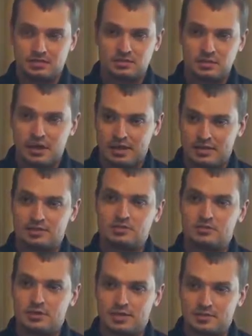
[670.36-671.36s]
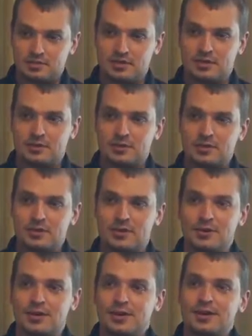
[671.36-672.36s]
not, as you said
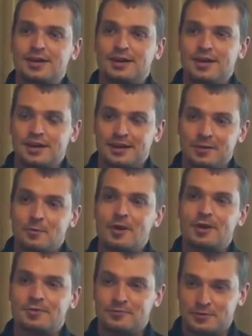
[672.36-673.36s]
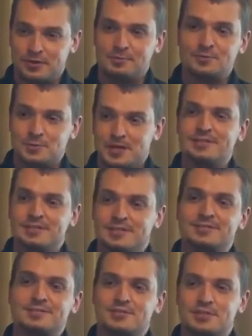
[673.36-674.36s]
earlier, a way for them to get
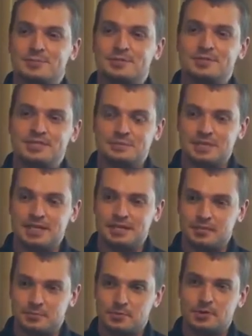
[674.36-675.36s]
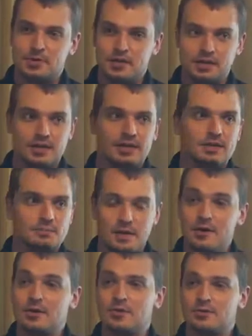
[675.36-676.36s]
citizenship. It seems like they're putting
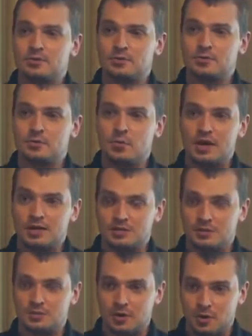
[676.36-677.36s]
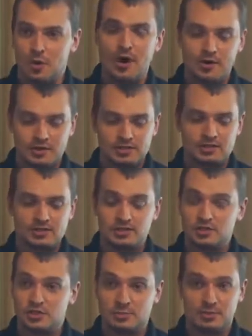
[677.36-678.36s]
barriers in their way to acquiring the
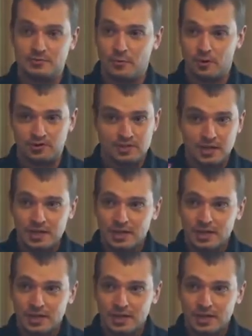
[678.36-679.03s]
citizenship. And of course,